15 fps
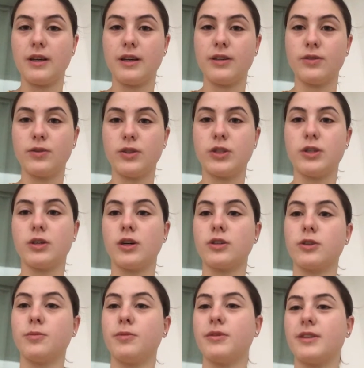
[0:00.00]
as which is
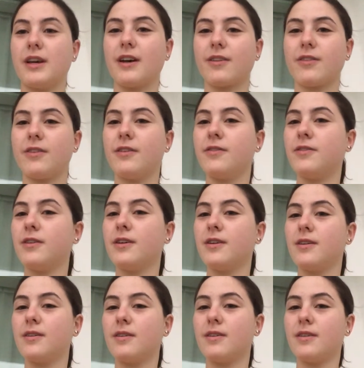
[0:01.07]
also protective
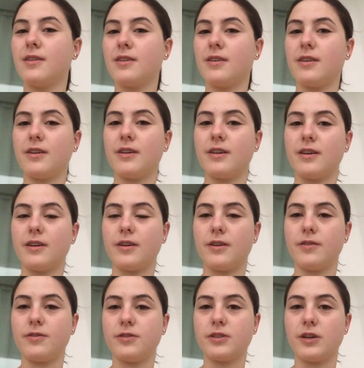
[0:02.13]

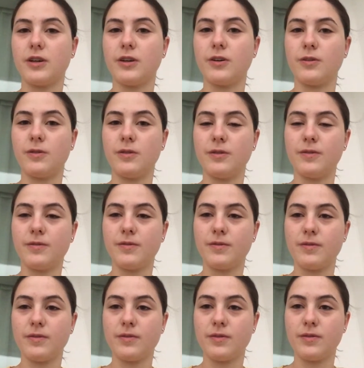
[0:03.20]
if so.
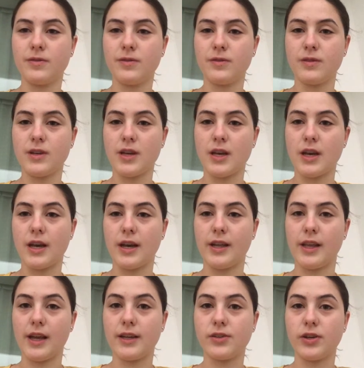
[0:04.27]

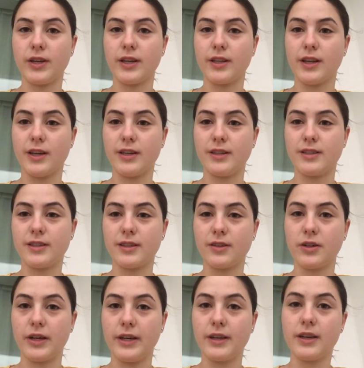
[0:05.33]
And has like a nice
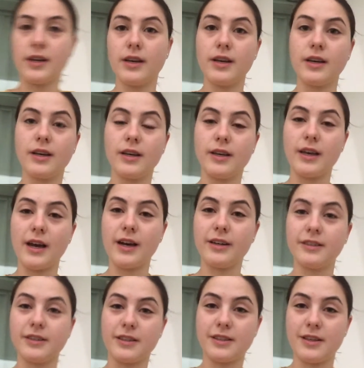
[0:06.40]
like
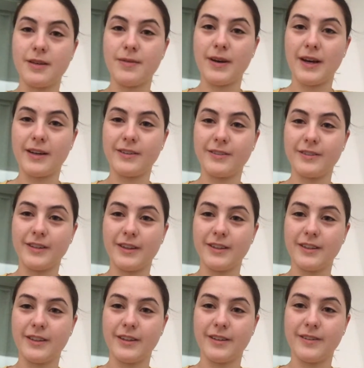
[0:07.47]
galaxy pattern
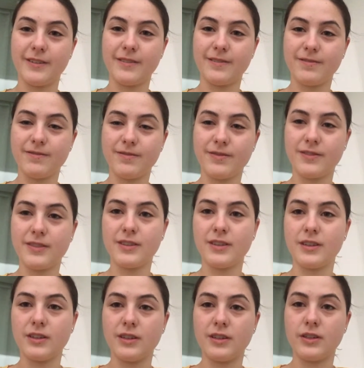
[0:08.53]
on there.
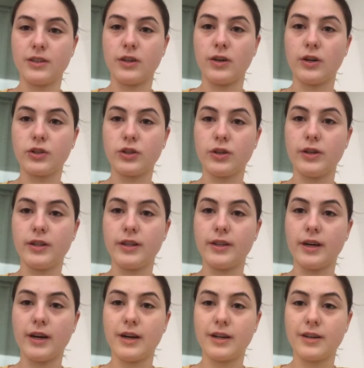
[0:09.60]
So I'll show you the
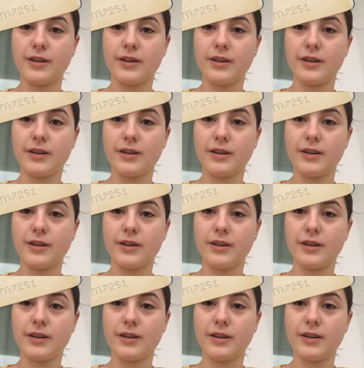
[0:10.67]
dock.